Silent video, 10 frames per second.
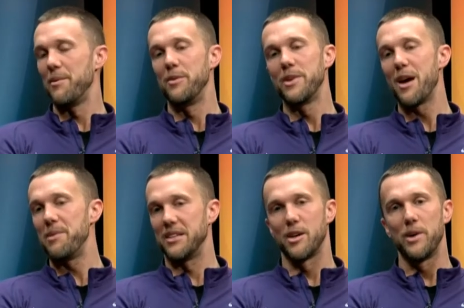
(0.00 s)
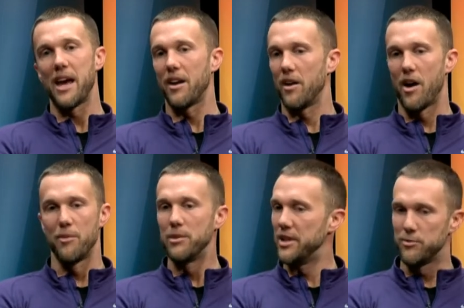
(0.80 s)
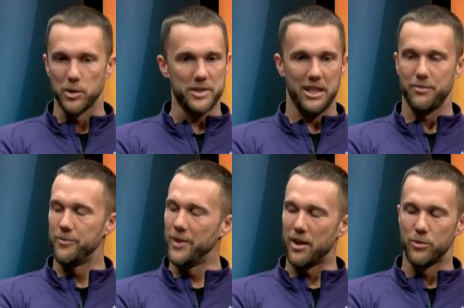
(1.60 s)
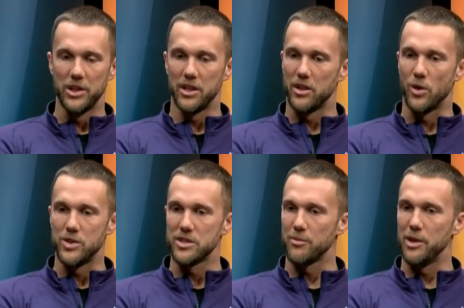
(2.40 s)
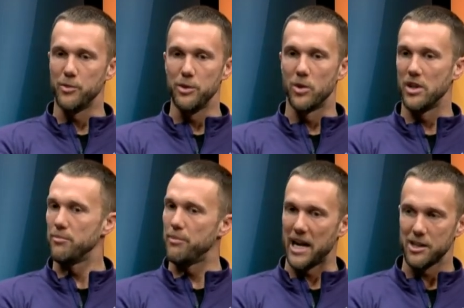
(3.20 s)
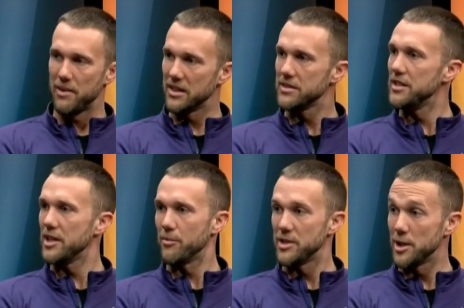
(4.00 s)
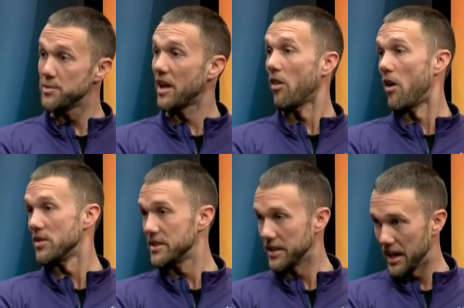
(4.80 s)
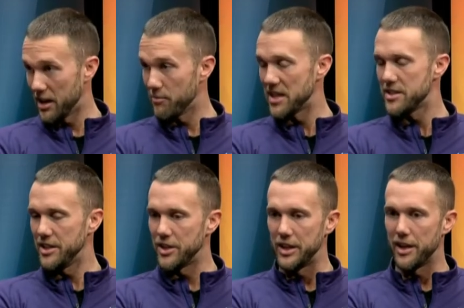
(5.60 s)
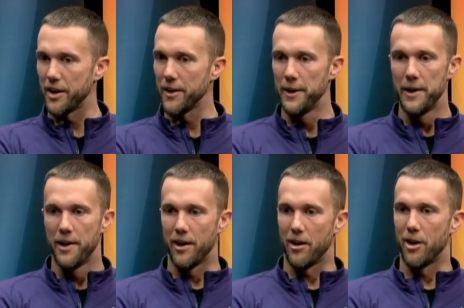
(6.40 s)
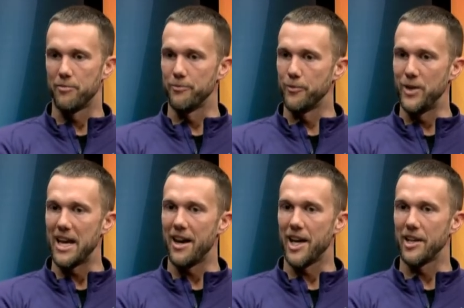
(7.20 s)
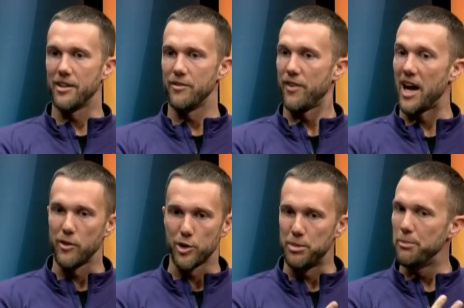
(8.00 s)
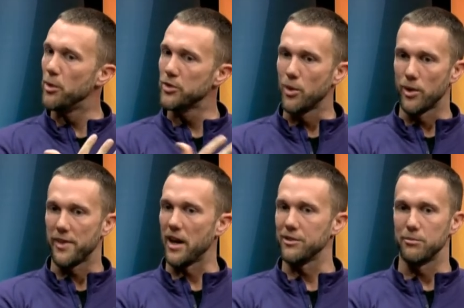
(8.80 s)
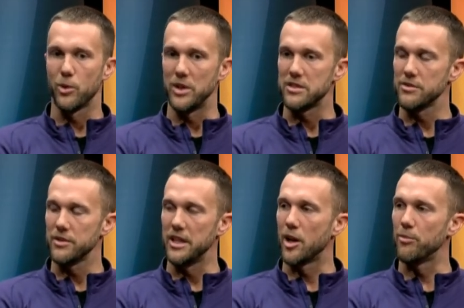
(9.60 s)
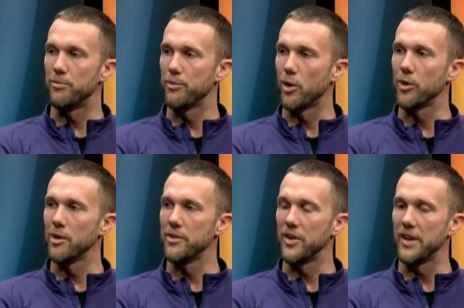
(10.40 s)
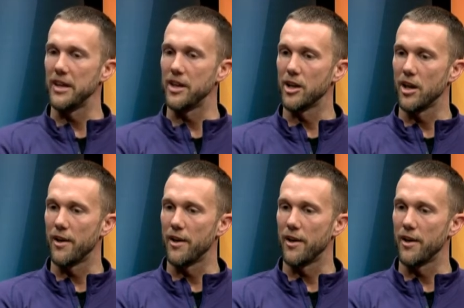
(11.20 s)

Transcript: I mean, with that being said, we had an unbelievable team. We yeah. had really good coaches. I mean, we won back to back state championships. I lost again in my senior year. Um, we had five other people score 1,000 points in our program during that year.